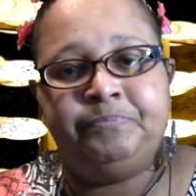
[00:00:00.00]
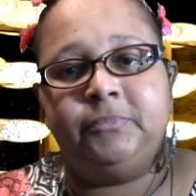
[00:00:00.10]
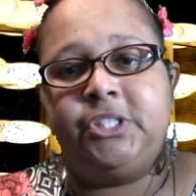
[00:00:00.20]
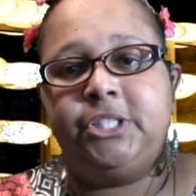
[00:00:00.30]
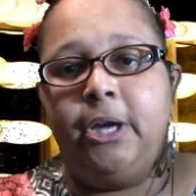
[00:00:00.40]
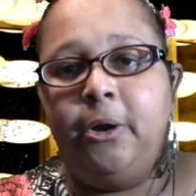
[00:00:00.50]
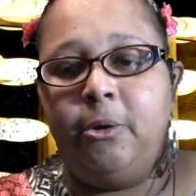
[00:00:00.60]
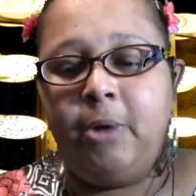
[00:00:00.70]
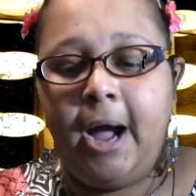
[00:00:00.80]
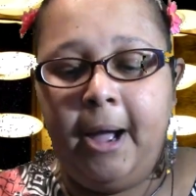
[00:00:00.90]

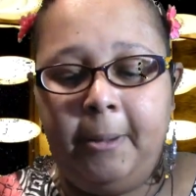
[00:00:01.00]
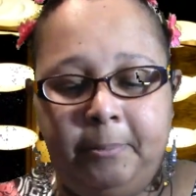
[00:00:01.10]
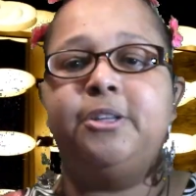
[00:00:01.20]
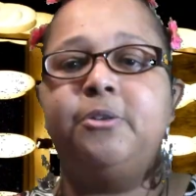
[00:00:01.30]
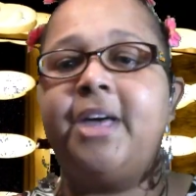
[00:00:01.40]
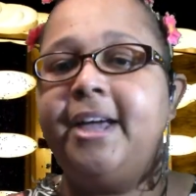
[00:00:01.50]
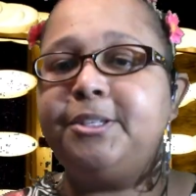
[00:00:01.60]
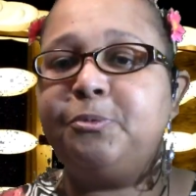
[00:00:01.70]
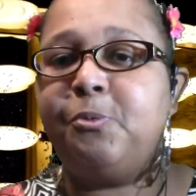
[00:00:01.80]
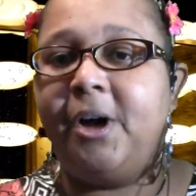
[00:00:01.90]
So so that
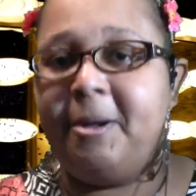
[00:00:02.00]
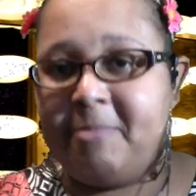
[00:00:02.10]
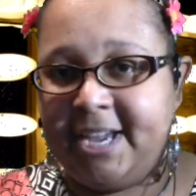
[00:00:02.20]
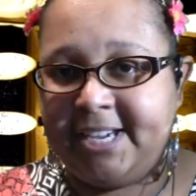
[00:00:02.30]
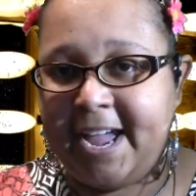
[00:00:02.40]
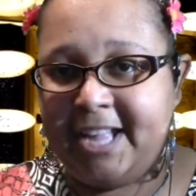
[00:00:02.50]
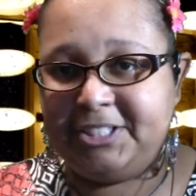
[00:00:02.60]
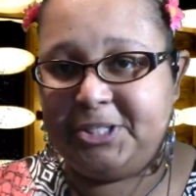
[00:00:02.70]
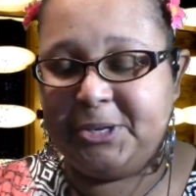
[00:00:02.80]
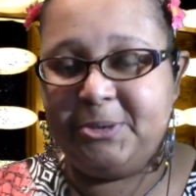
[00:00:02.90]
is what my cat
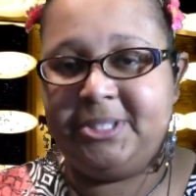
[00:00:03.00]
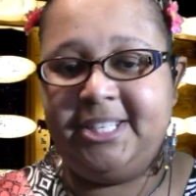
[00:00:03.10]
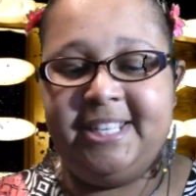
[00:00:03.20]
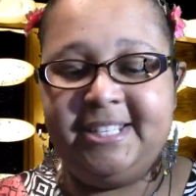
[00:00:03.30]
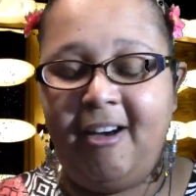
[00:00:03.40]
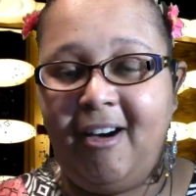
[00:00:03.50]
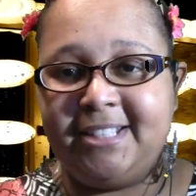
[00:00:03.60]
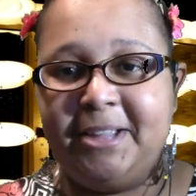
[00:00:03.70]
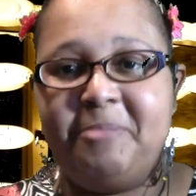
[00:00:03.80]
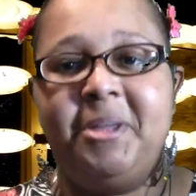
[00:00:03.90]
chose, and he's
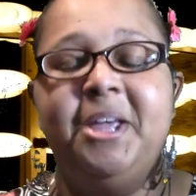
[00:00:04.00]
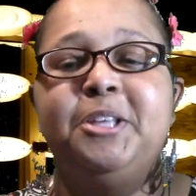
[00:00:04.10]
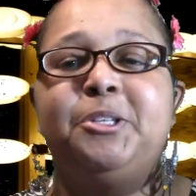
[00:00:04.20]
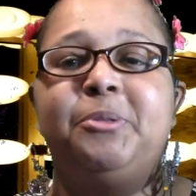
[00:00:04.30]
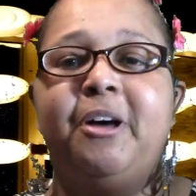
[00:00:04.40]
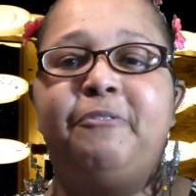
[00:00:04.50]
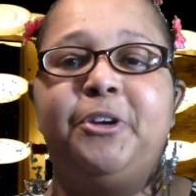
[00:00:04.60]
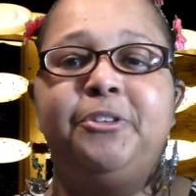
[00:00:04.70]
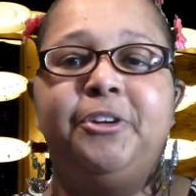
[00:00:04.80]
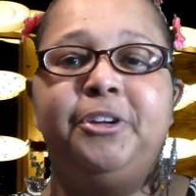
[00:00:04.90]
awesome. So without
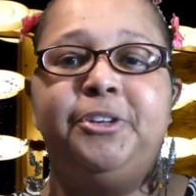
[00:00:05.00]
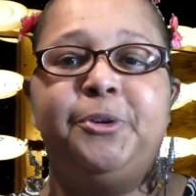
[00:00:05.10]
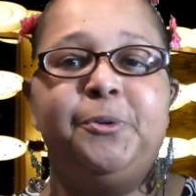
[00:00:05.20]
further ado,